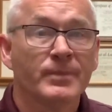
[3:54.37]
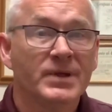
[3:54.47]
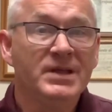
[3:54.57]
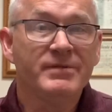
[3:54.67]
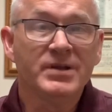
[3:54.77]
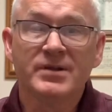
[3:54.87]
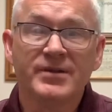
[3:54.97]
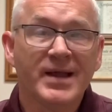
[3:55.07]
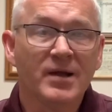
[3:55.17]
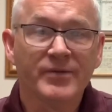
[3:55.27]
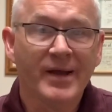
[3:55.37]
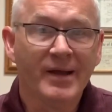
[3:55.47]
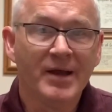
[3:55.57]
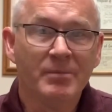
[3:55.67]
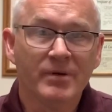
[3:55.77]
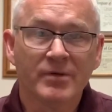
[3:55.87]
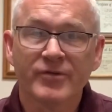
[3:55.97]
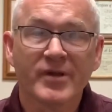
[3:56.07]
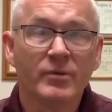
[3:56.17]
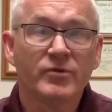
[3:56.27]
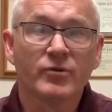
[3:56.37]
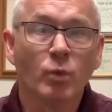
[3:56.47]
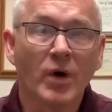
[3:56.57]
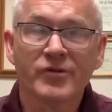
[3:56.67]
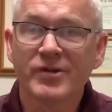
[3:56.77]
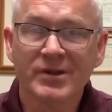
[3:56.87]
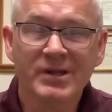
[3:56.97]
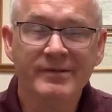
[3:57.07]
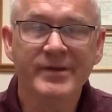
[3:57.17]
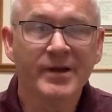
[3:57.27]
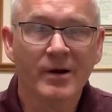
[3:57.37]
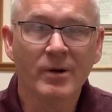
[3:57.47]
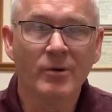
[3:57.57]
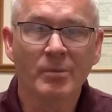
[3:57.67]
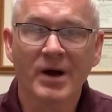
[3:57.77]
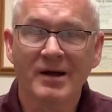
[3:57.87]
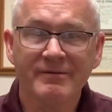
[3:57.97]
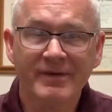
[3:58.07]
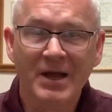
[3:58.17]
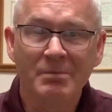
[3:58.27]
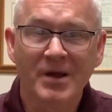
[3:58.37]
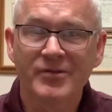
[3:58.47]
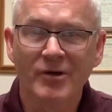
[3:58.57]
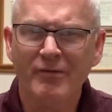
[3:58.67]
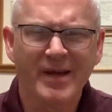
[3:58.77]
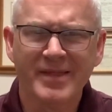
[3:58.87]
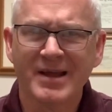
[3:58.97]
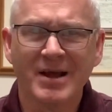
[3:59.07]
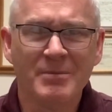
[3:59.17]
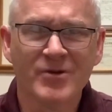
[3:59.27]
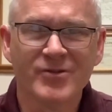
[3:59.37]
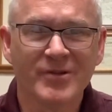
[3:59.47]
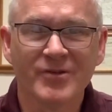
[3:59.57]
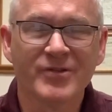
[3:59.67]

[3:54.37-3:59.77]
Even in a downtime of, let's say, just watching TV at home, I find myself, I think I mentioned this